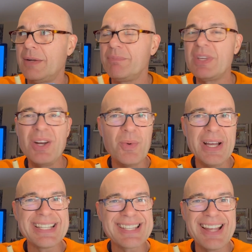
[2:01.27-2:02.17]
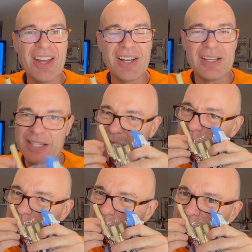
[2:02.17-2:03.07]
You know what? It's
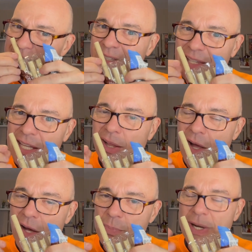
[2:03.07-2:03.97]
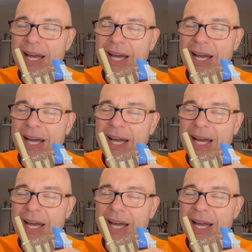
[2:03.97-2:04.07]
a little off-putting.